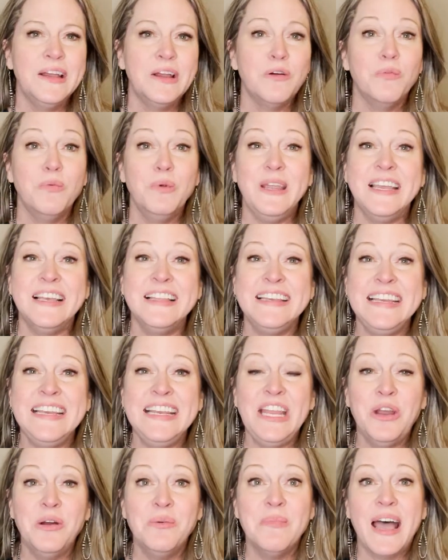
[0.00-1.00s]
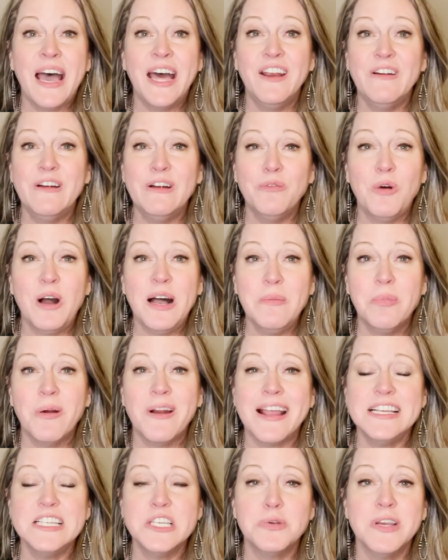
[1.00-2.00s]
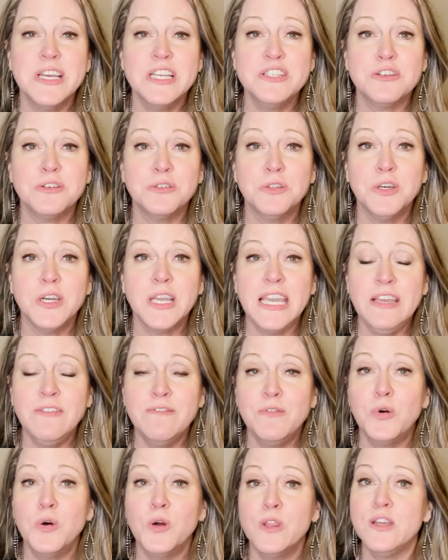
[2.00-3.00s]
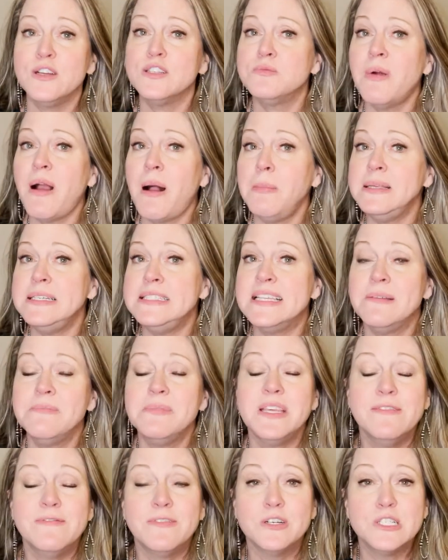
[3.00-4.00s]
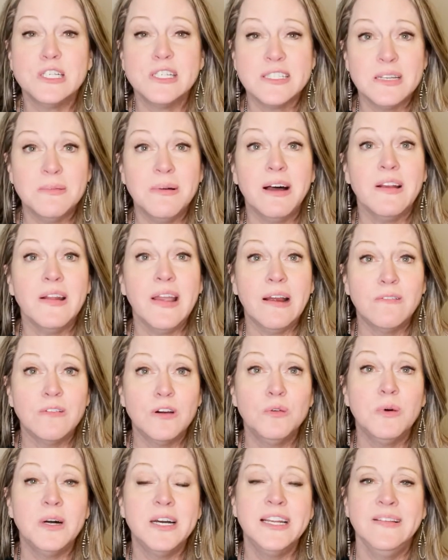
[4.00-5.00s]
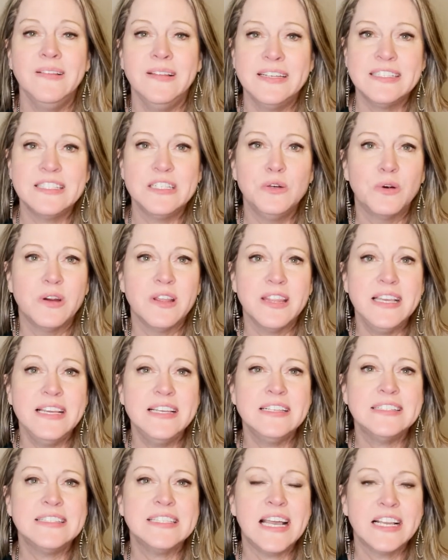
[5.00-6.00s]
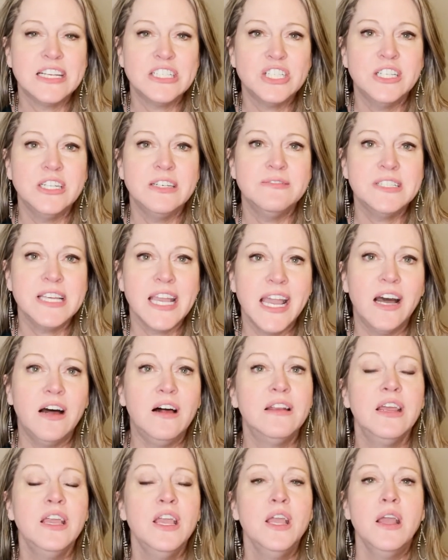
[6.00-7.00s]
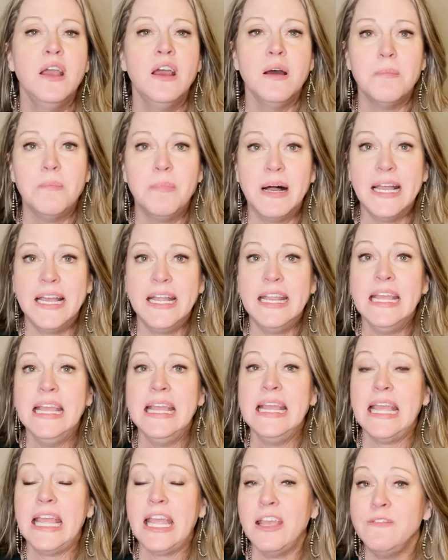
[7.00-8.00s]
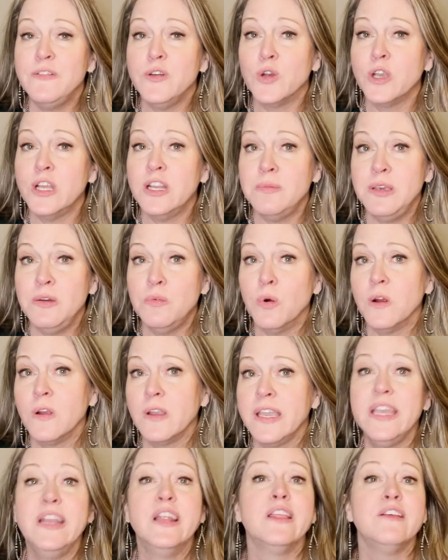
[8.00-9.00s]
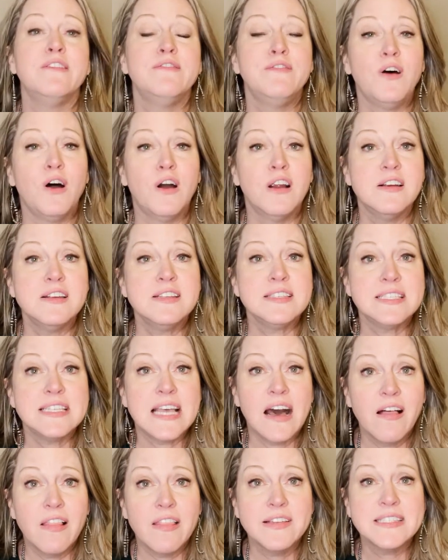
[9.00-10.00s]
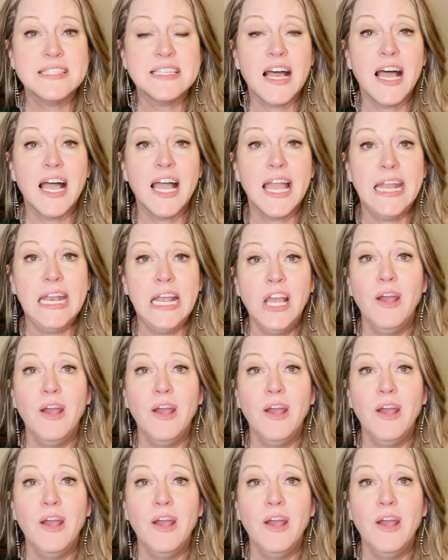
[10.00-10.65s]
Really, no matter what price range you're looking for, there's probably something for just about everyone in this northeast section of town. But if you're going to be working on the far south side,